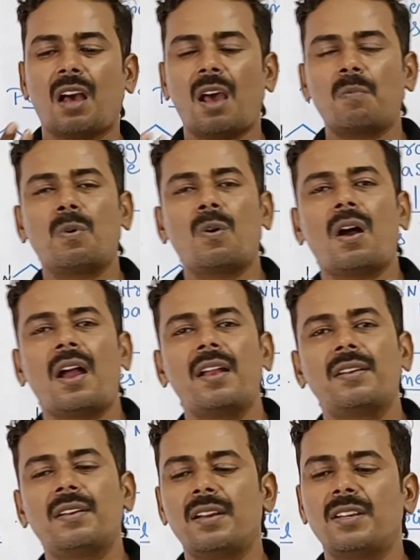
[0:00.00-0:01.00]

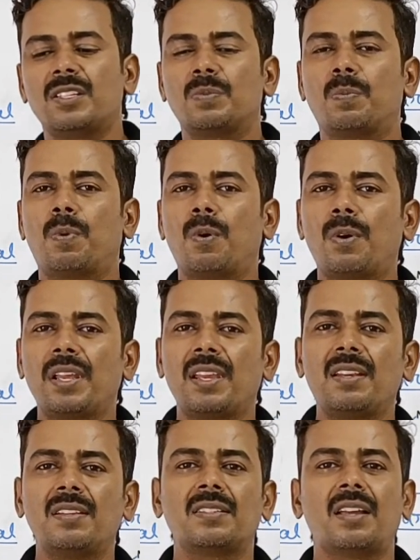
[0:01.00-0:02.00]
carbohydrates,
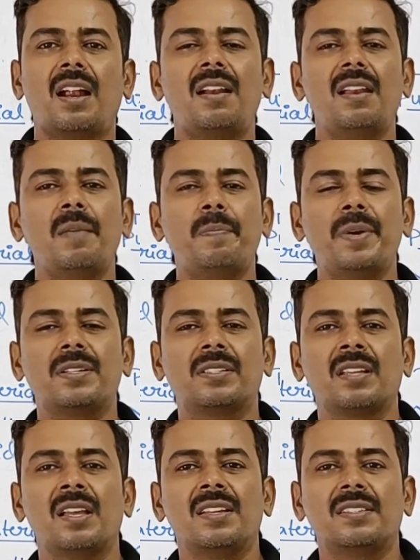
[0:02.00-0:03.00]
proteins and
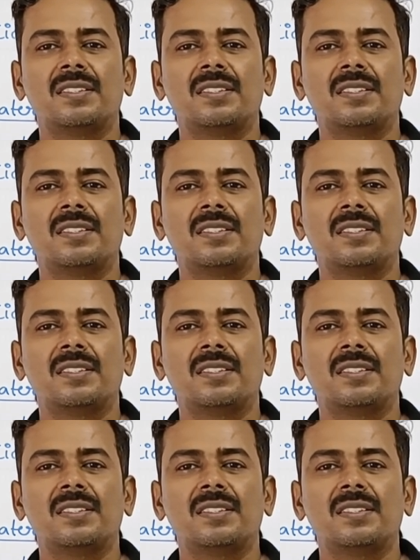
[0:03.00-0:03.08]
lipids.